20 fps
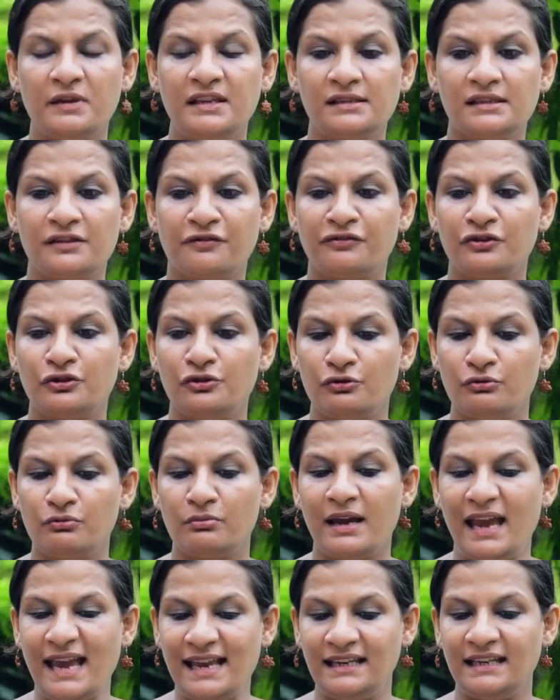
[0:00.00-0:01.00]
means if you
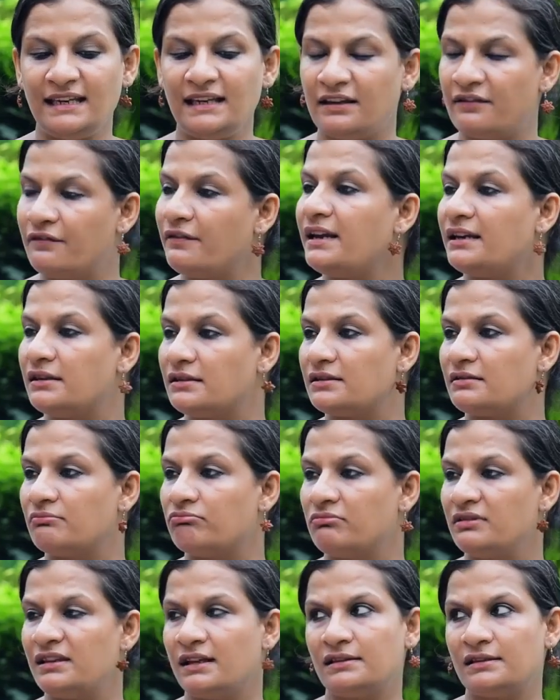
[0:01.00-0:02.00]
do any event,
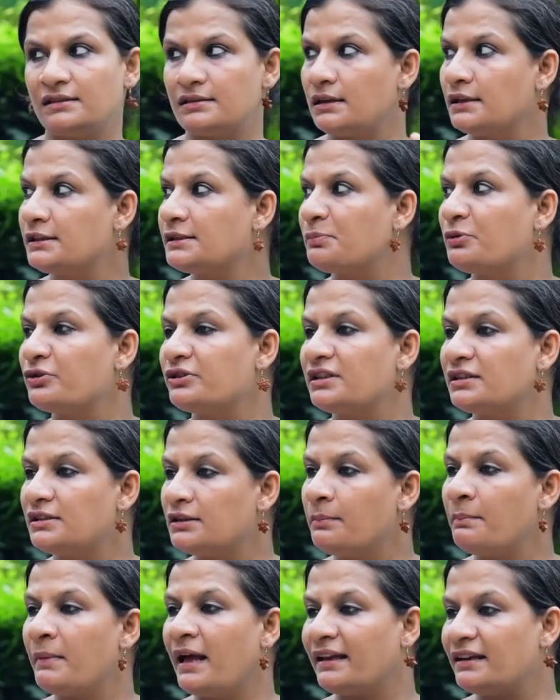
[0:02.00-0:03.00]
let's put it,
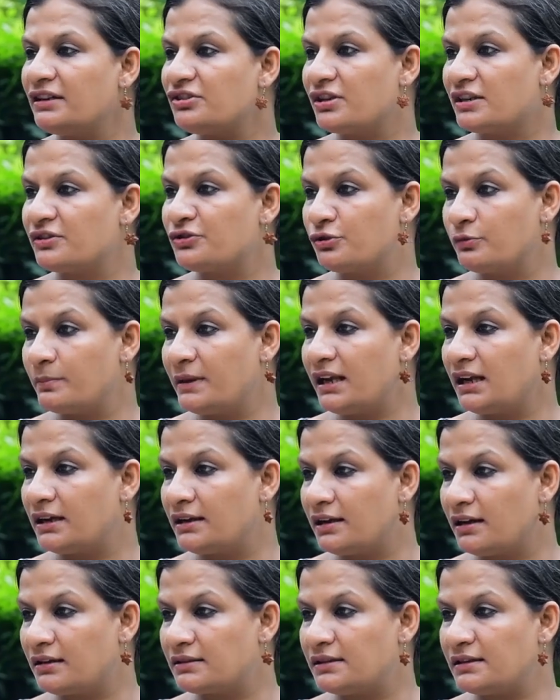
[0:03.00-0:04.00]
a marriage has to be
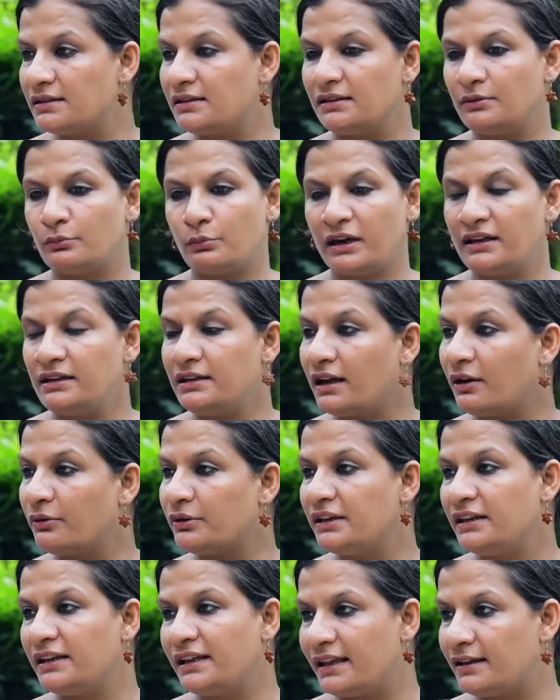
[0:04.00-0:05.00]
conducted in one
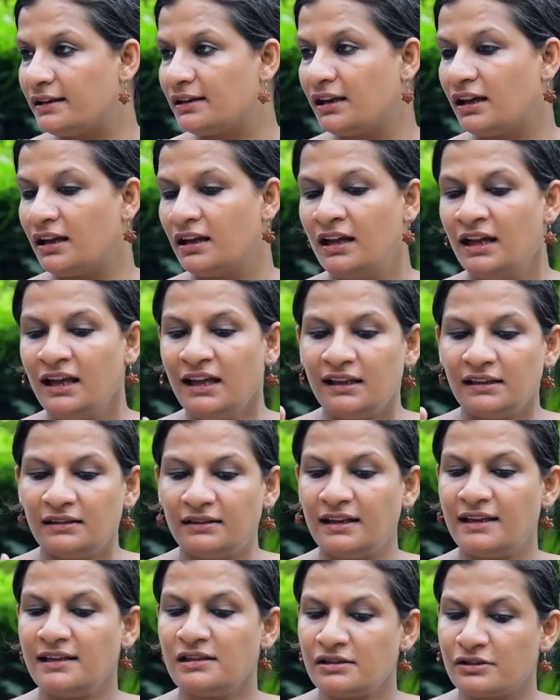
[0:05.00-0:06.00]
town in Kerala,
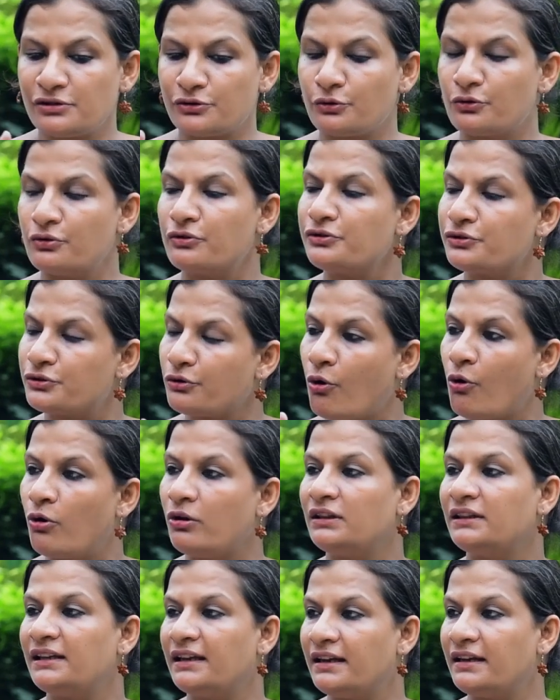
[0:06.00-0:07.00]
they'll source
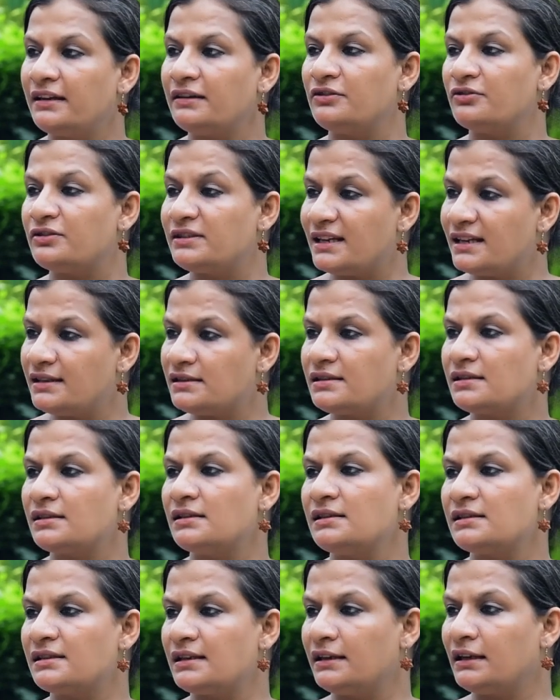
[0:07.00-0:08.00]
all their
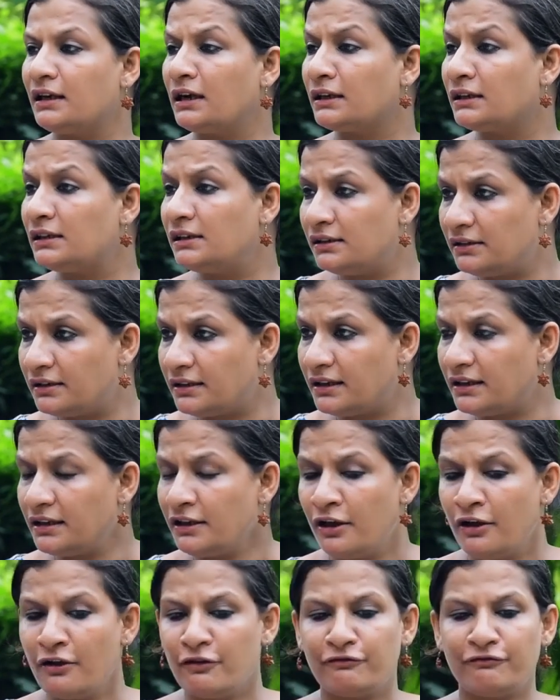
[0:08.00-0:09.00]
utensils and cutlery
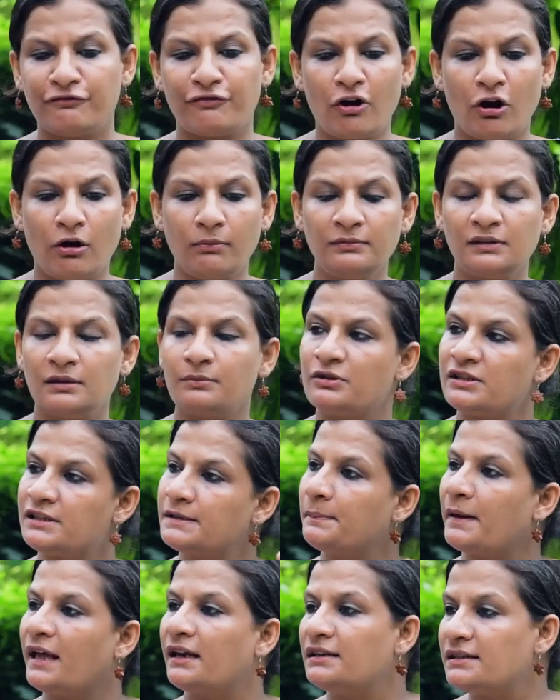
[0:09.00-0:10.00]
from the
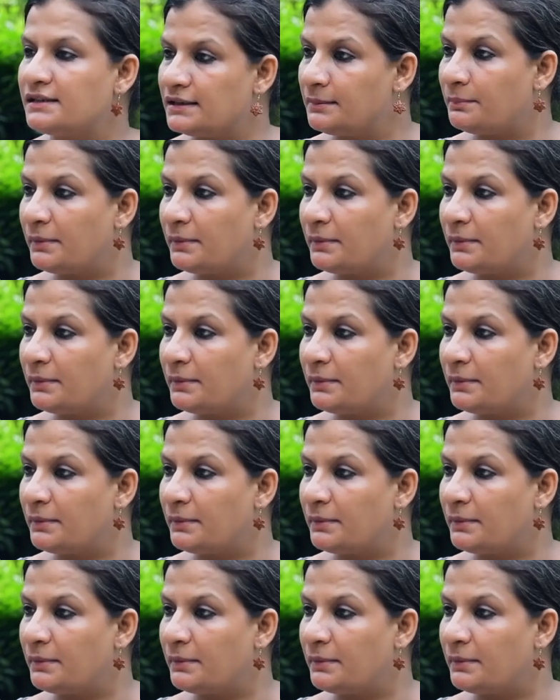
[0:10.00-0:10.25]
municipality